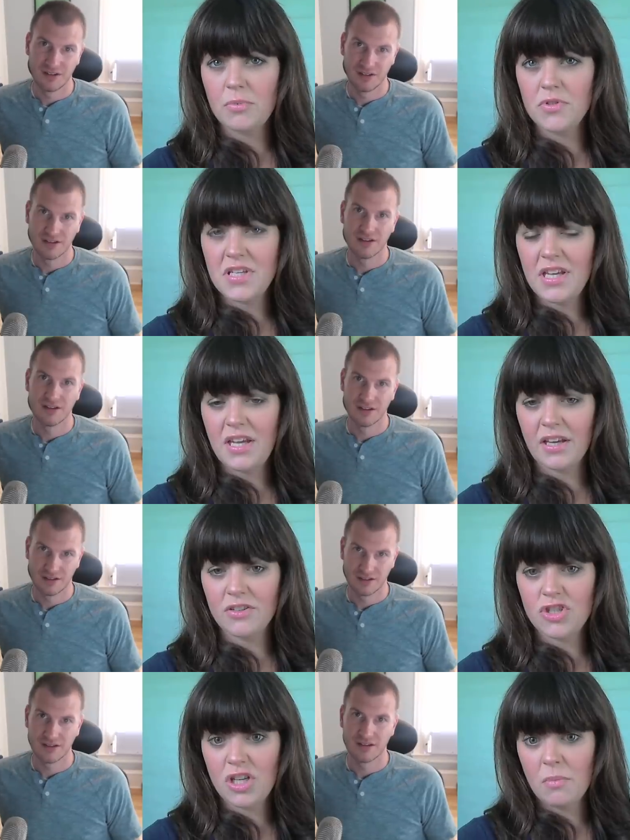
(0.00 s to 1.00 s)
Speaker 1: a boutique,
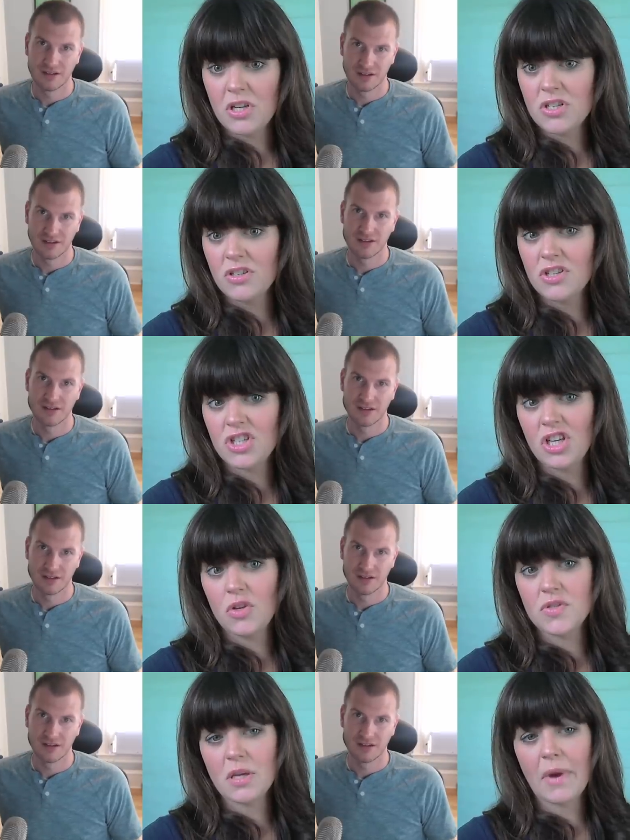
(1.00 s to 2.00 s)
and she mentioned that she
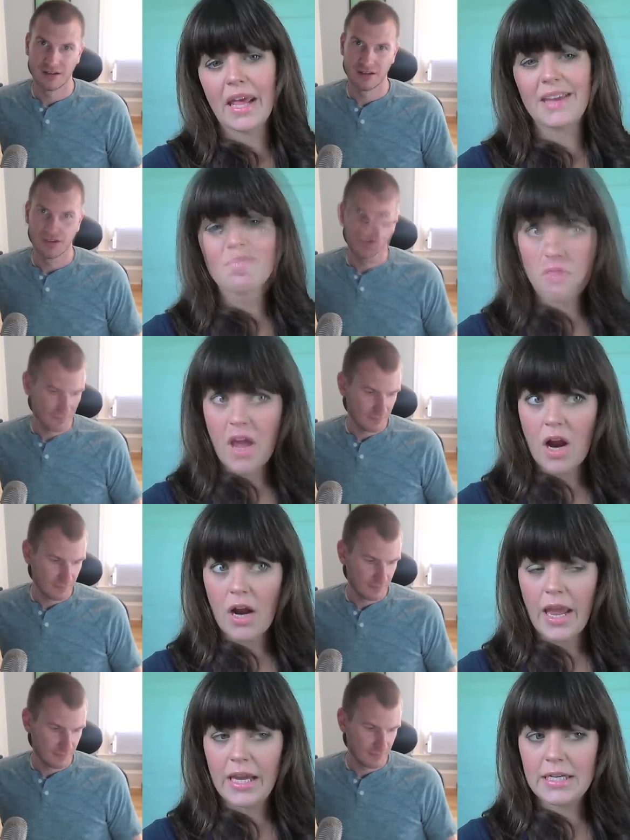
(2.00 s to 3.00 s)
knew somebody. We got in
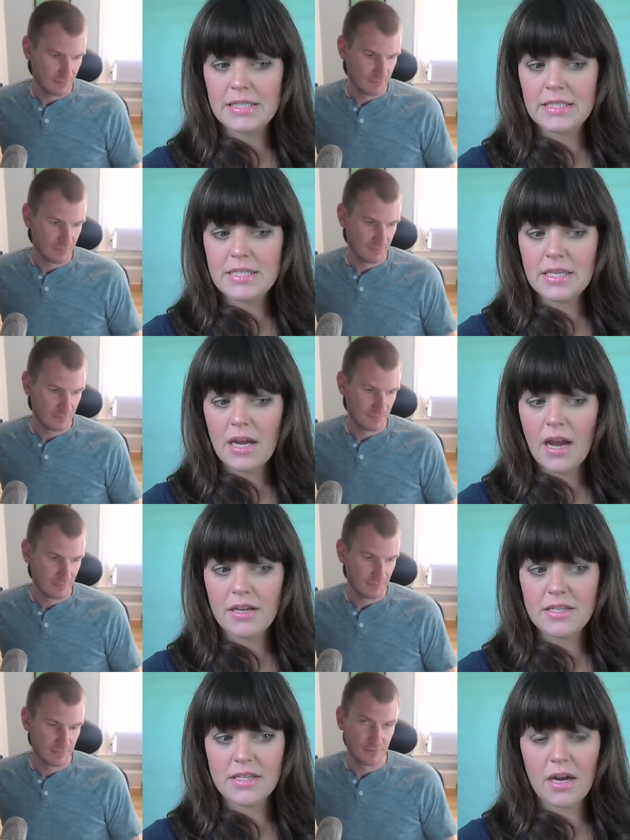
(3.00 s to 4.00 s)
the door there,
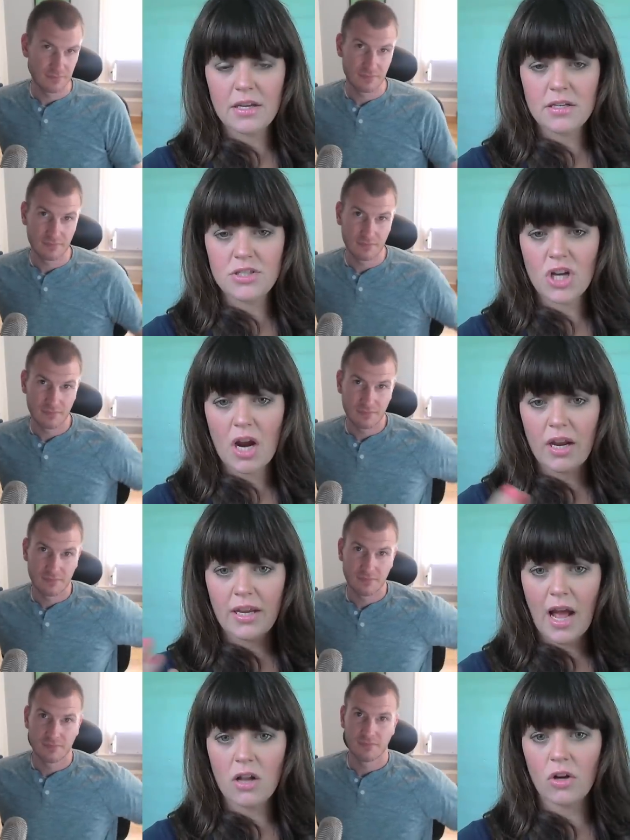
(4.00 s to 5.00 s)
and I
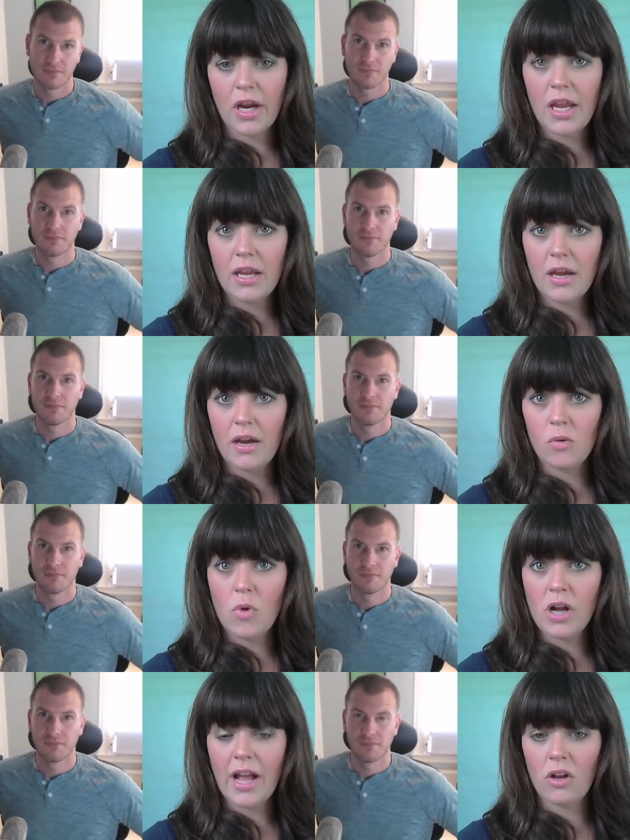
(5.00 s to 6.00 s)
designed a giant
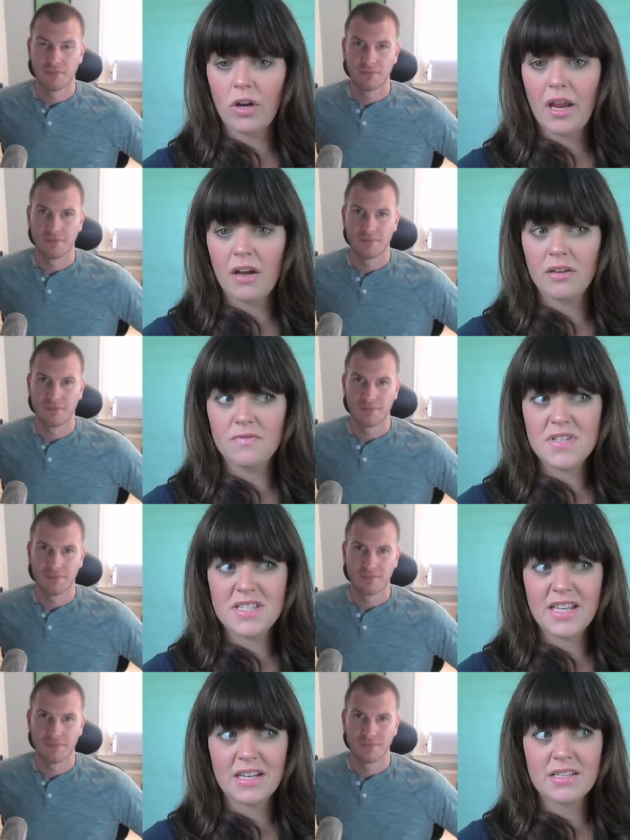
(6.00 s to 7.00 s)
gallery, a wall
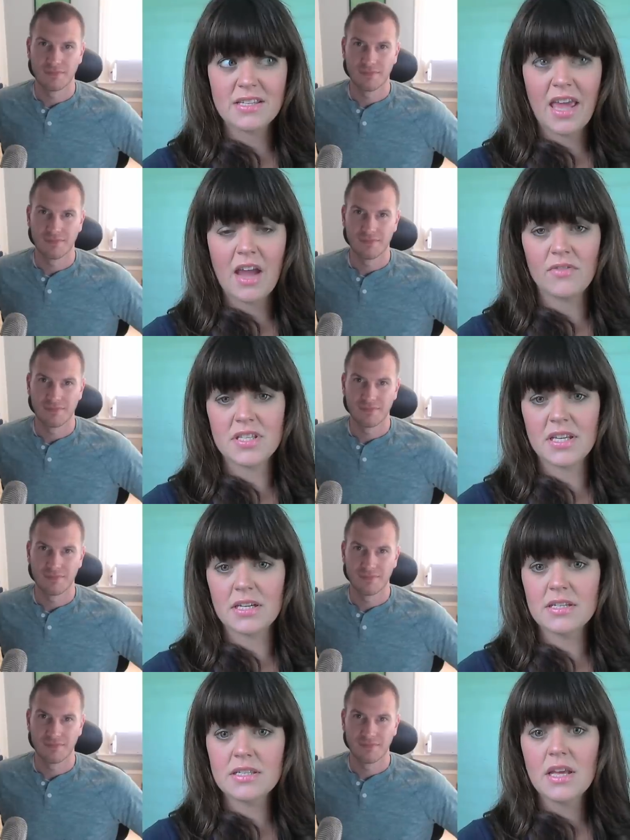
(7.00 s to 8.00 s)
gallery of six
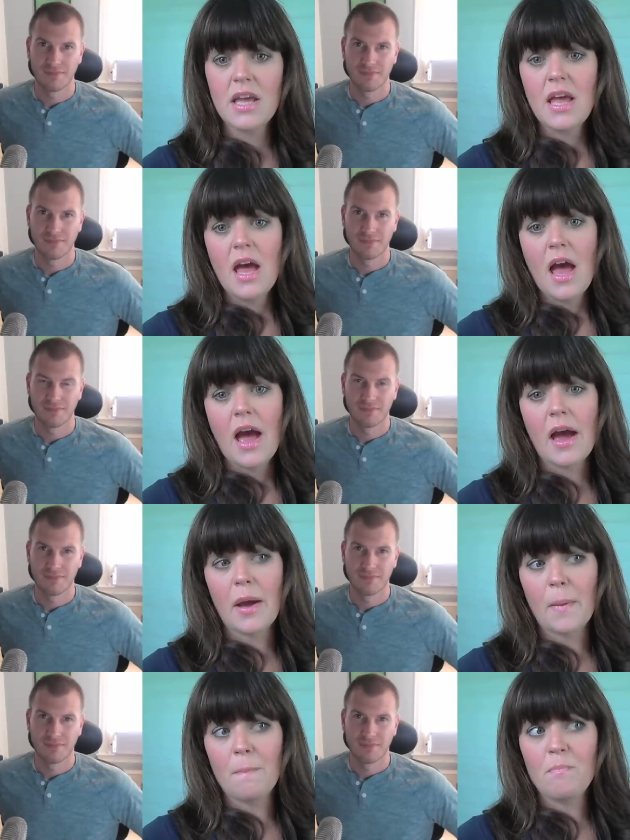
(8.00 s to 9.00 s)
canvases.
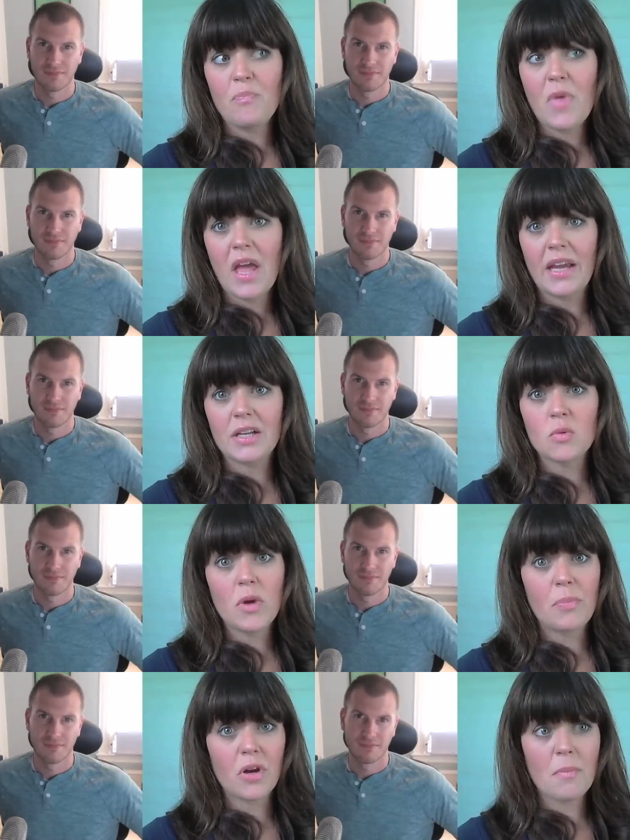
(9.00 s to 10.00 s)
Um,
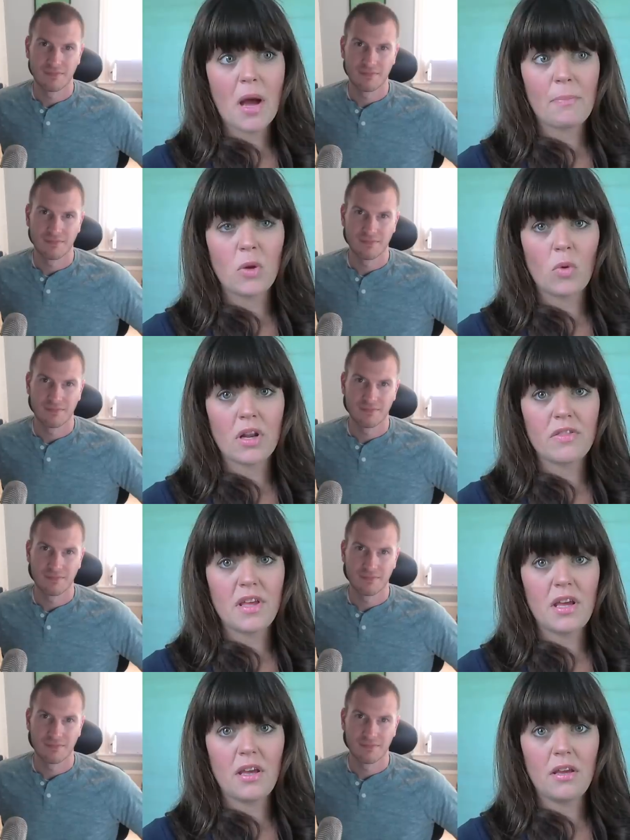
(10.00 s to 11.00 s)
and we put them up in one
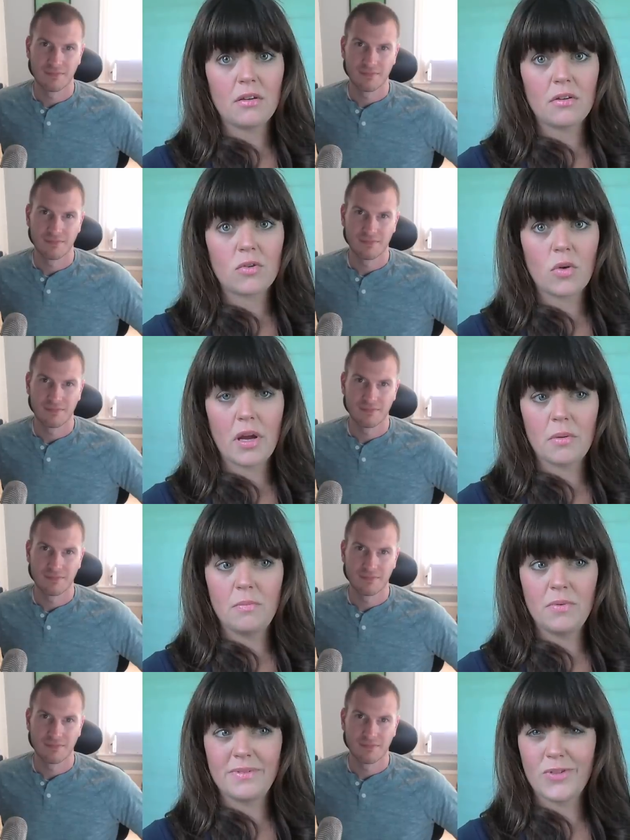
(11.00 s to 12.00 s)
of the
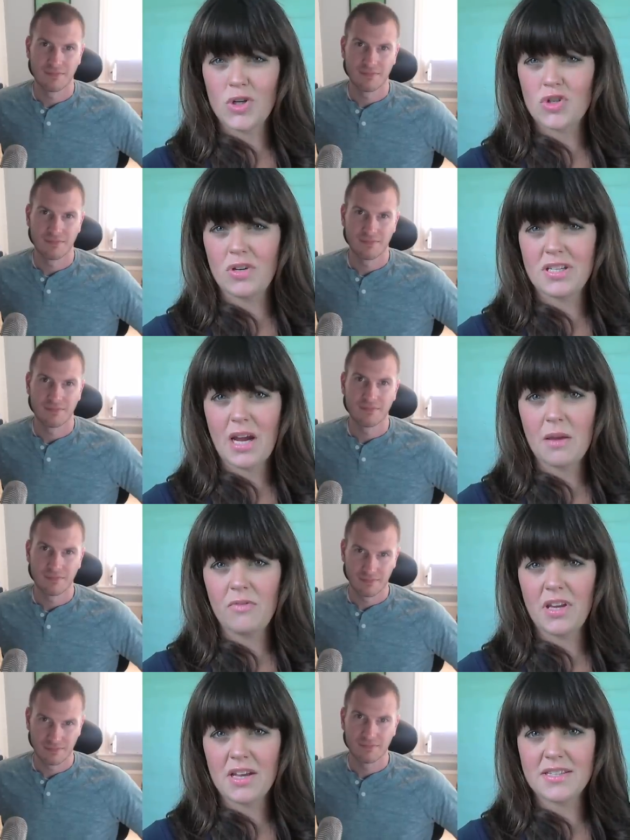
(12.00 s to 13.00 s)
crib nursery
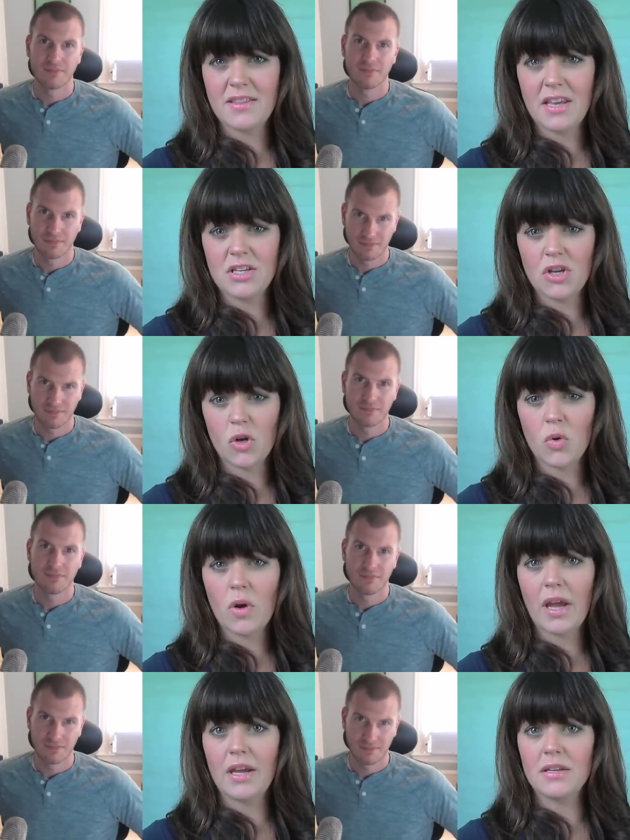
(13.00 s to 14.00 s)
type vignettes that they
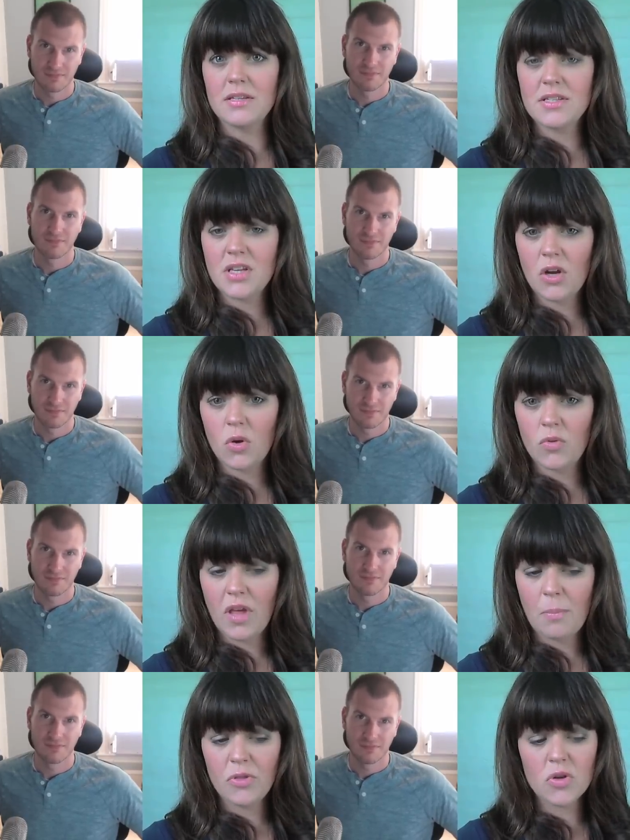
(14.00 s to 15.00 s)
do. And so
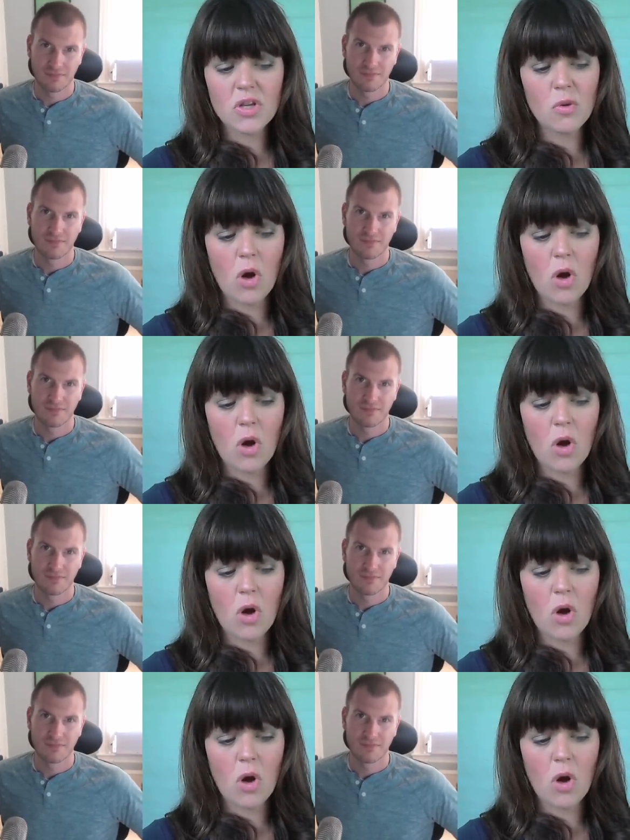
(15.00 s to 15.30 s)
they put those on